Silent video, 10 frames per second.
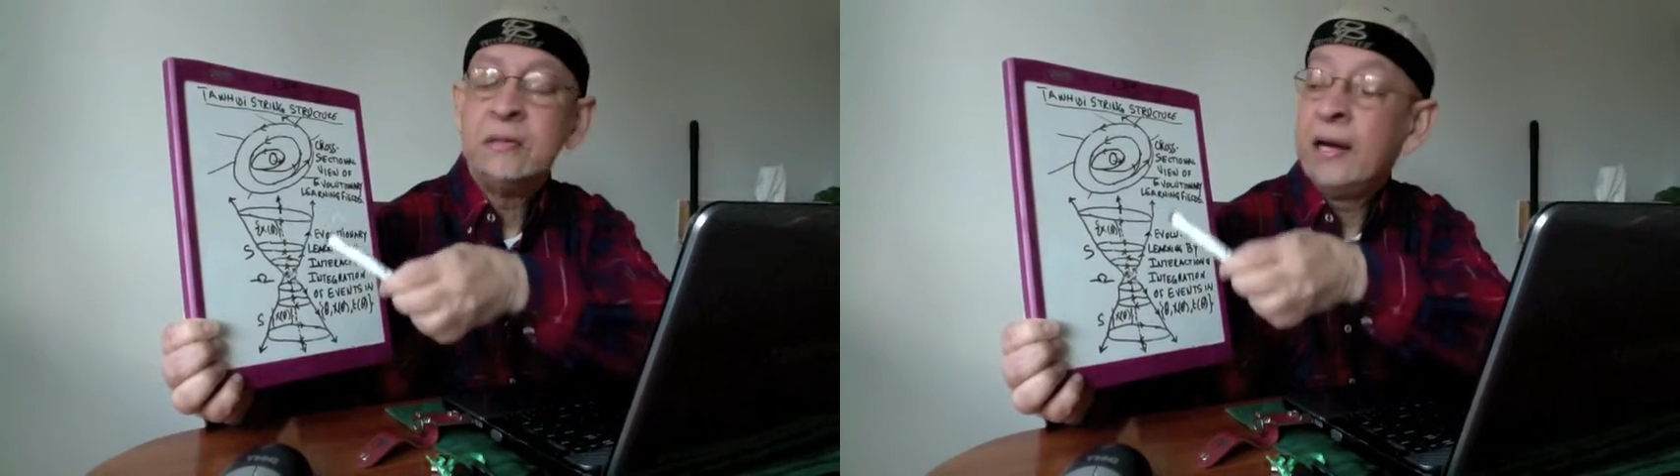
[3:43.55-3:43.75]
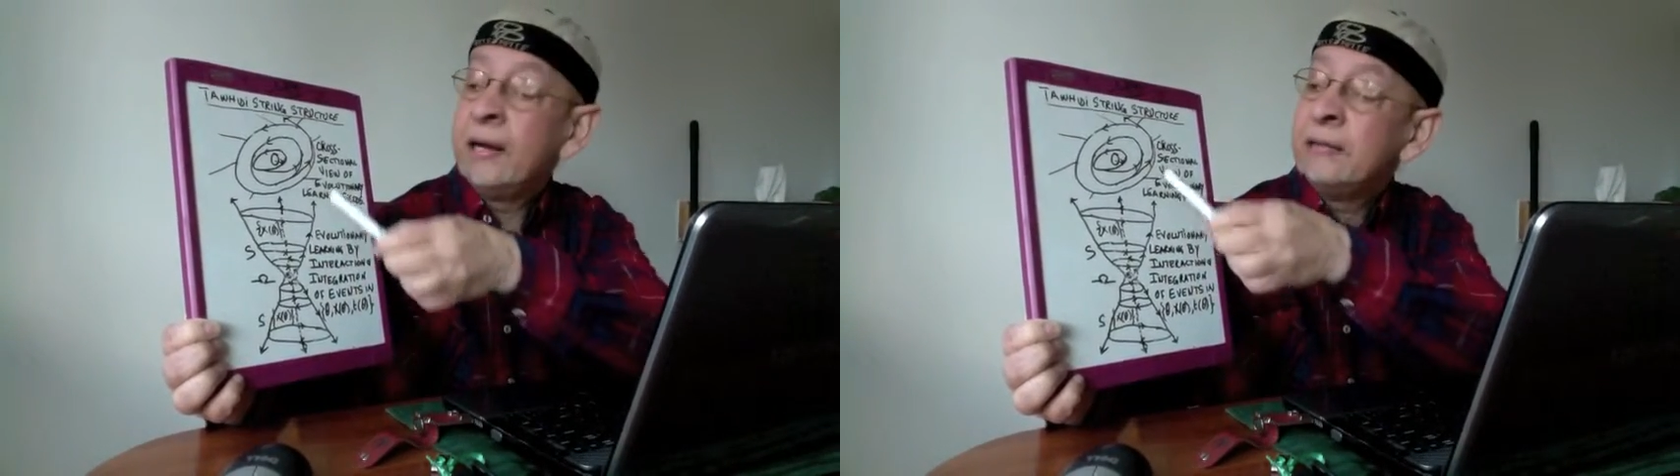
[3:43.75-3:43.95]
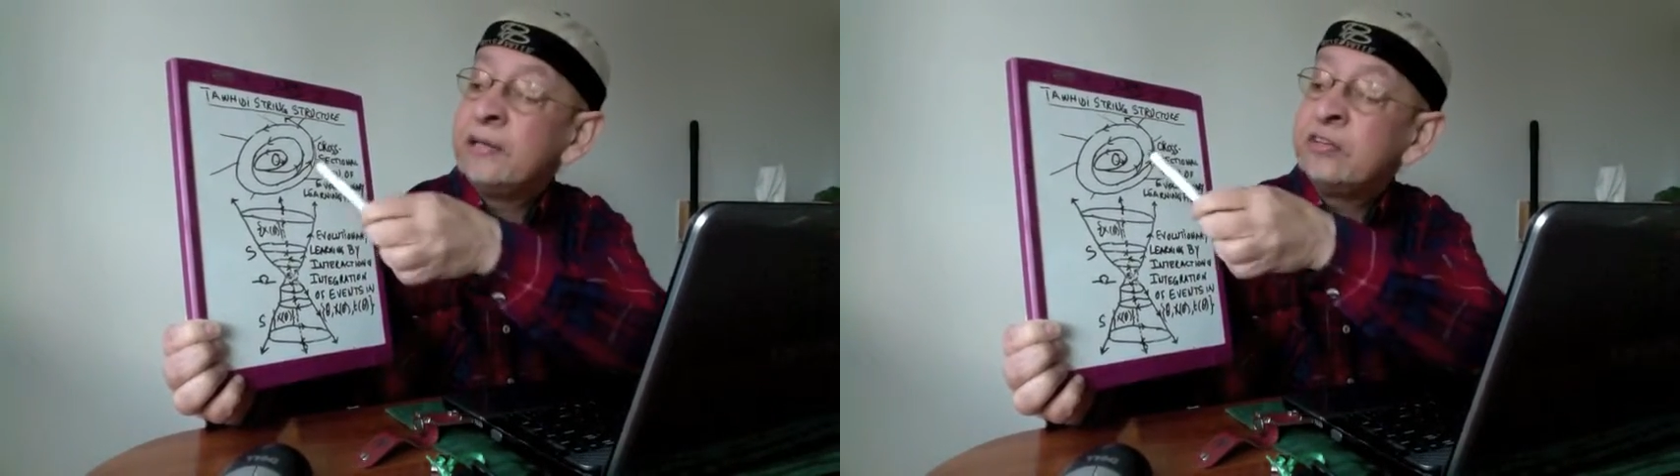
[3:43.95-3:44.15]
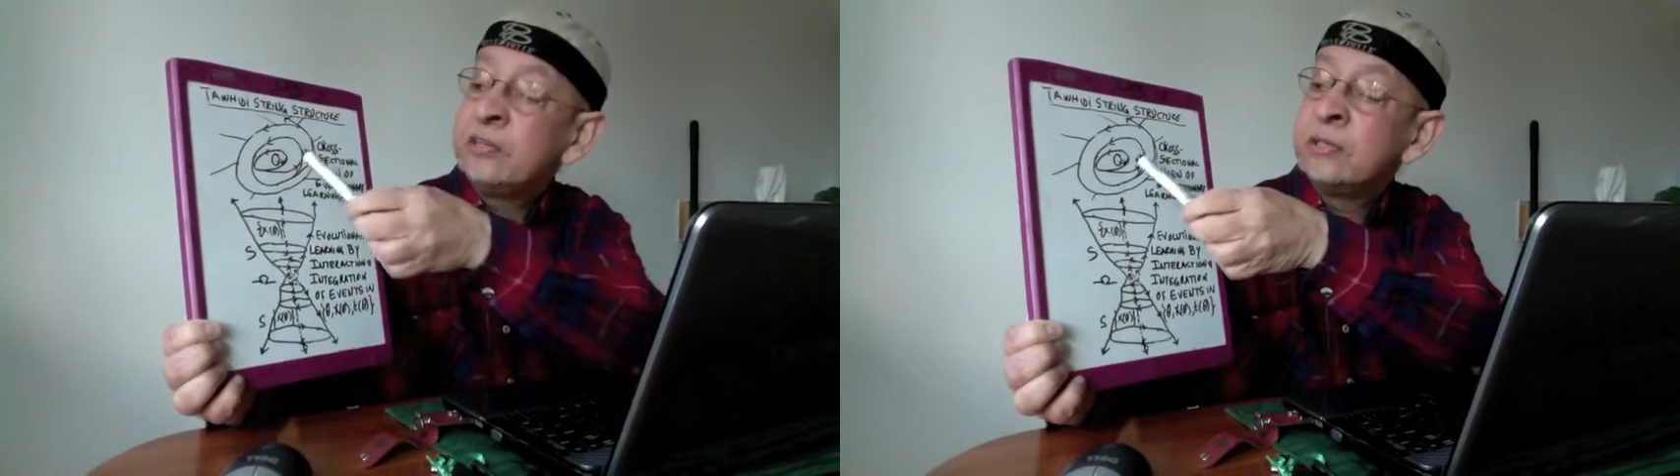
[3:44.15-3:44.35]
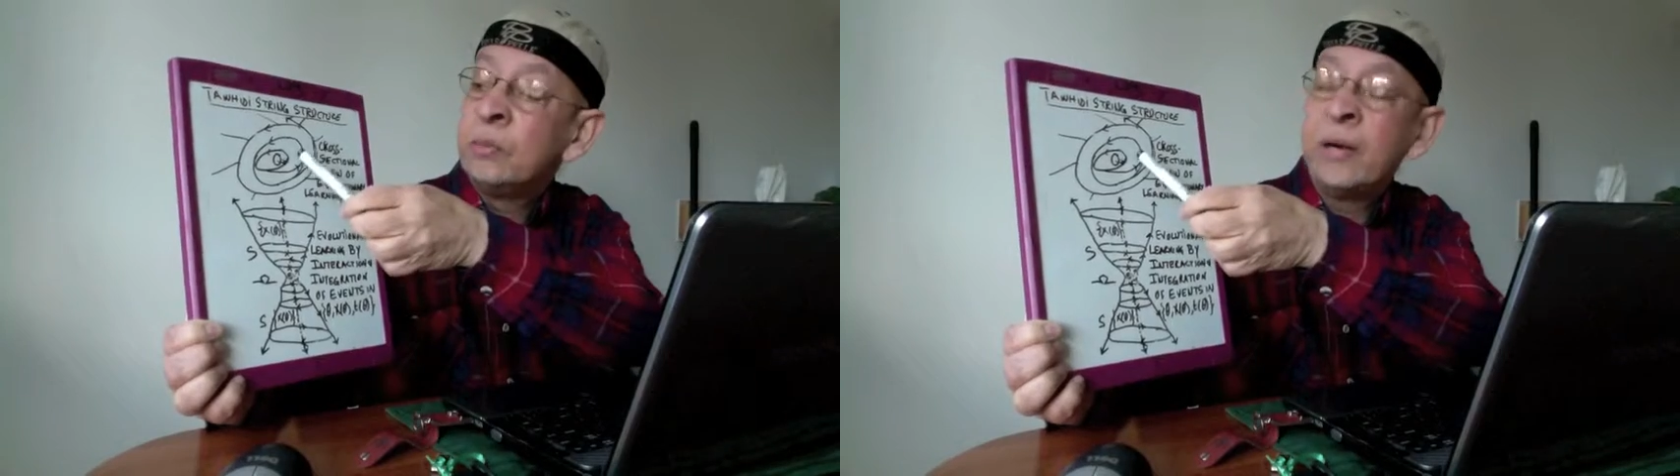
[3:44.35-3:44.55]
and this
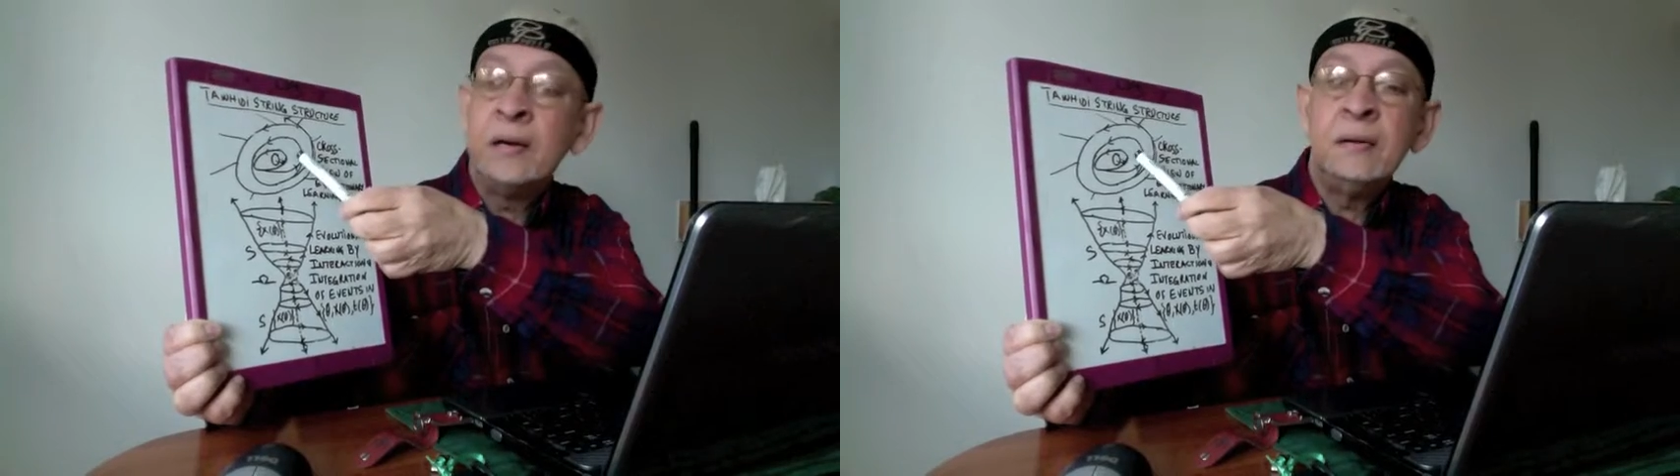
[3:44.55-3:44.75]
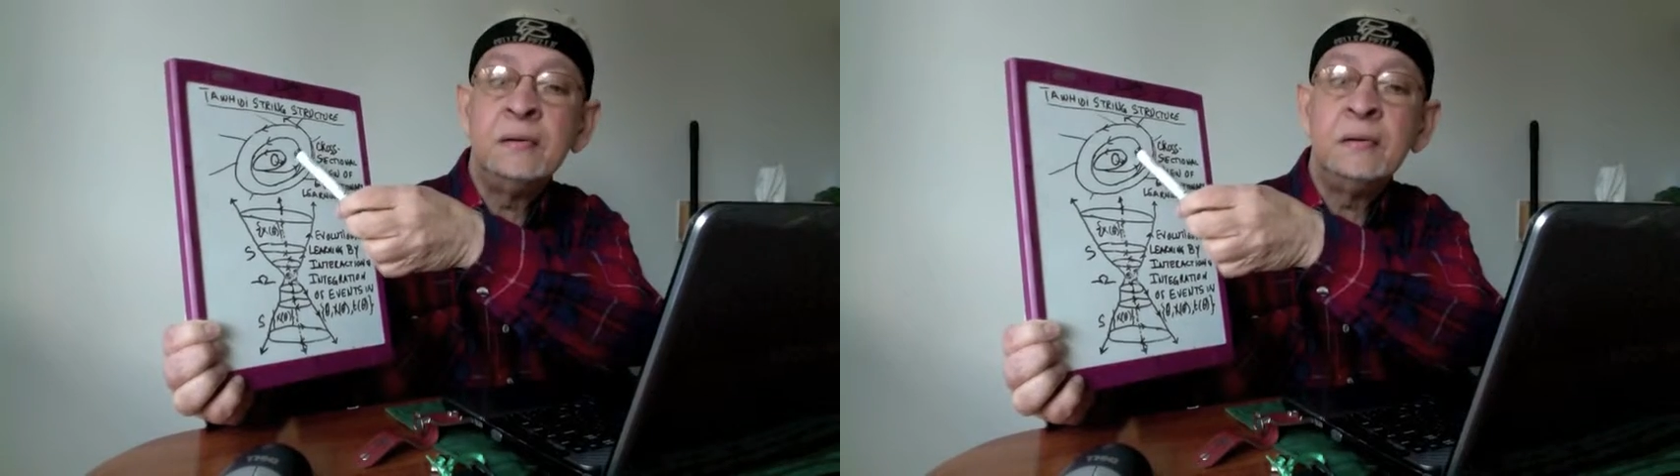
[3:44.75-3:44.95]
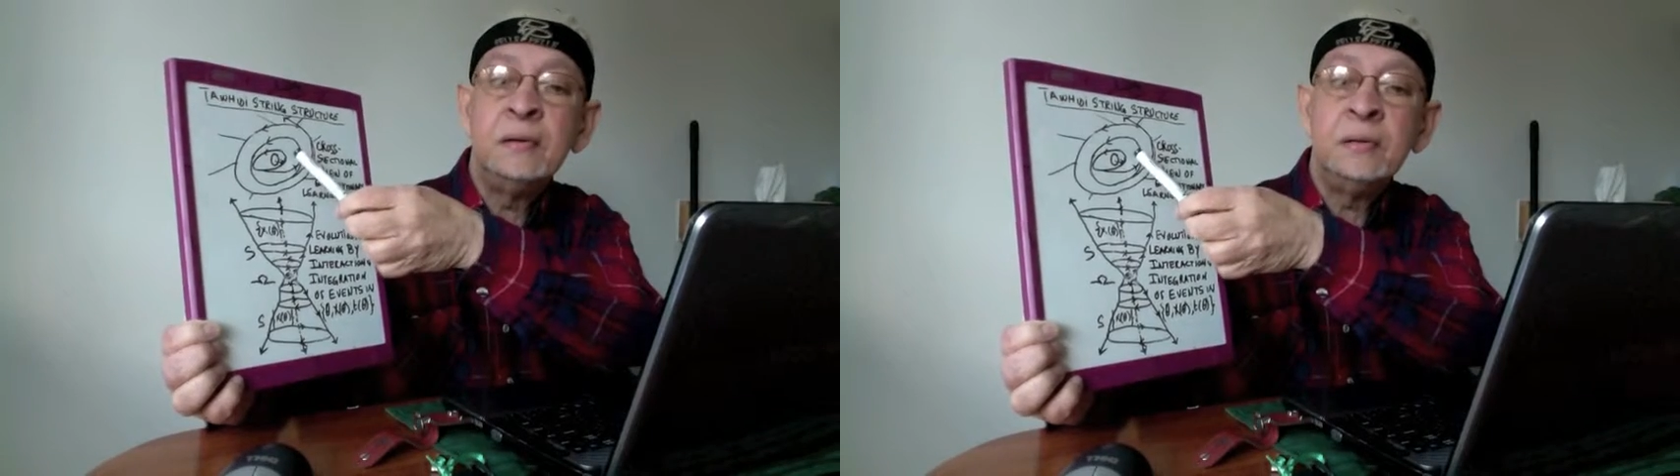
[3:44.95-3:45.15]
is the one,